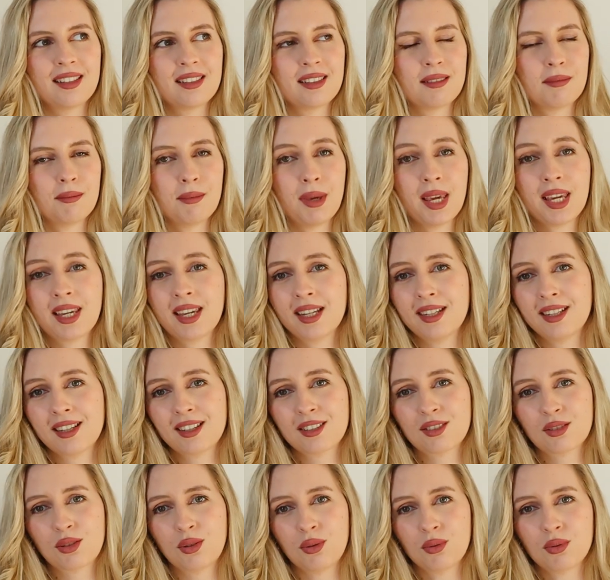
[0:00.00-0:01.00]
make any
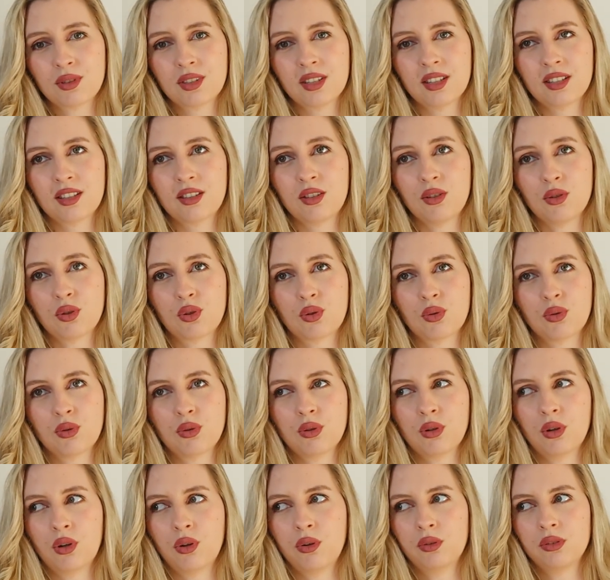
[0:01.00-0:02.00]
excuses. You should
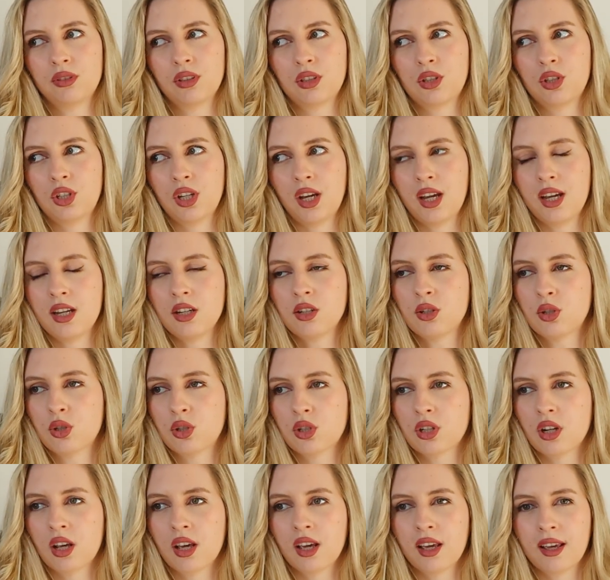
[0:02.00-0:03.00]
not
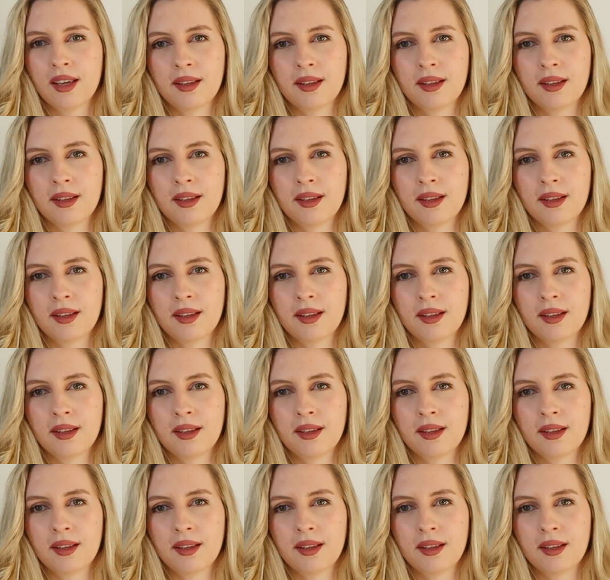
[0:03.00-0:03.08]
change,